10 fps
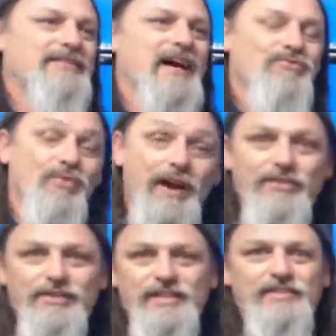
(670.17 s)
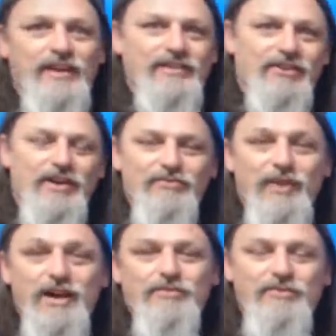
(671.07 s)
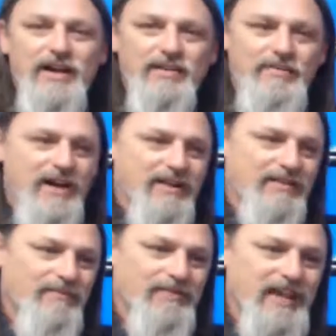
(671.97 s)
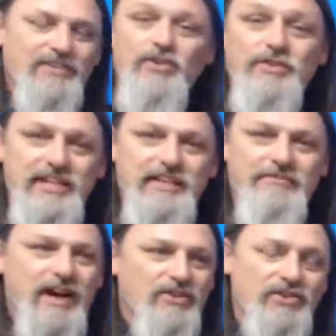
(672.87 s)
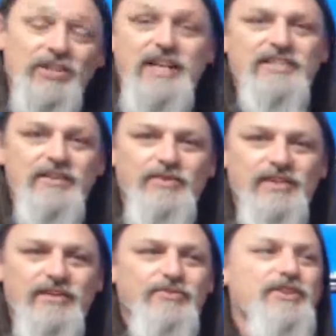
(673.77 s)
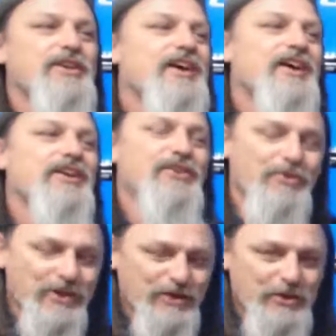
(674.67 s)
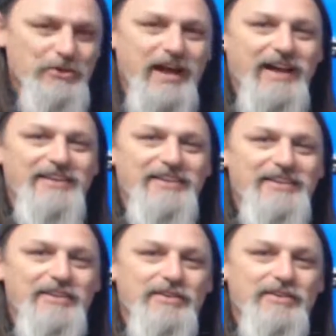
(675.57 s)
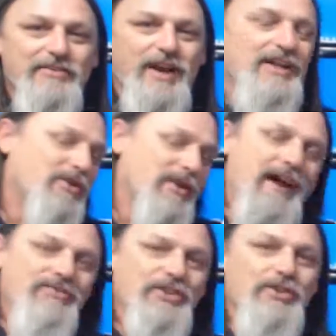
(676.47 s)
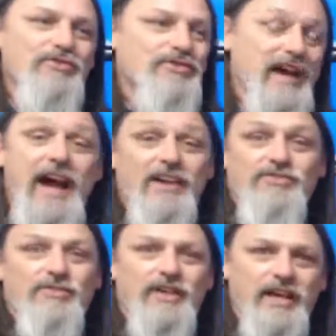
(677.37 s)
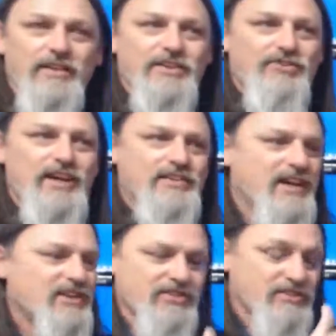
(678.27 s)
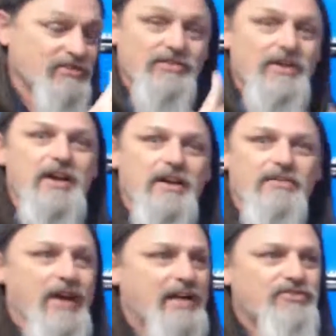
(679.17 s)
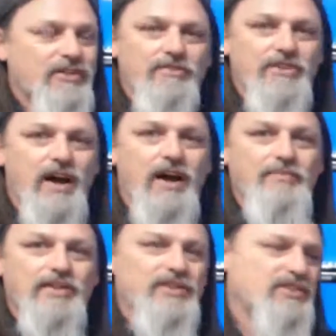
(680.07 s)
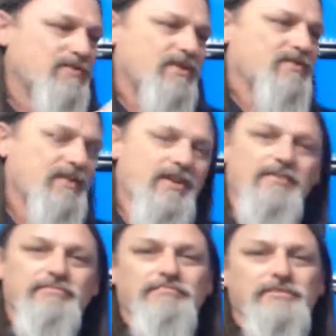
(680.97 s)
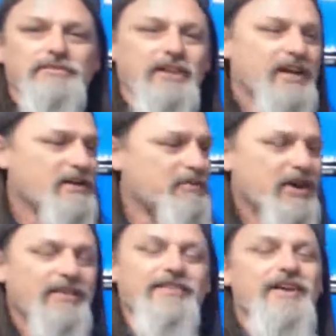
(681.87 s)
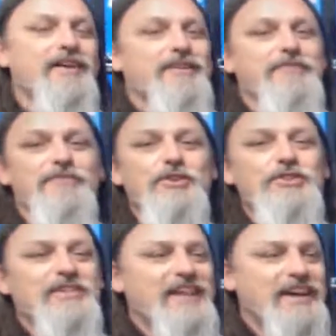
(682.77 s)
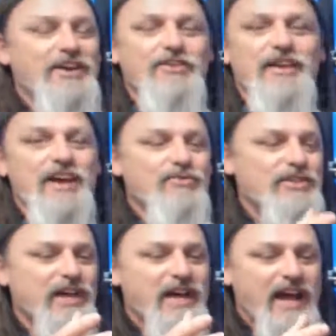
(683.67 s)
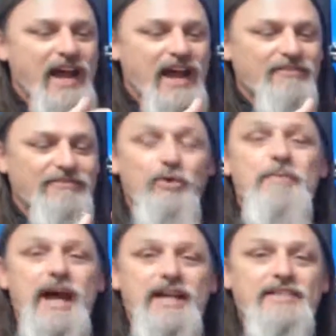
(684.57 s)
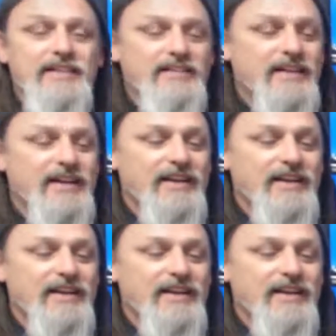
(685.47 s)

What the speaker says: I'd rather it, you know, I'd rather my SRT files say something different. You can do that, right? You don't have to use the actual English translation. You can just write your own copy that you want there and click a button, converts it to that other language, and formats it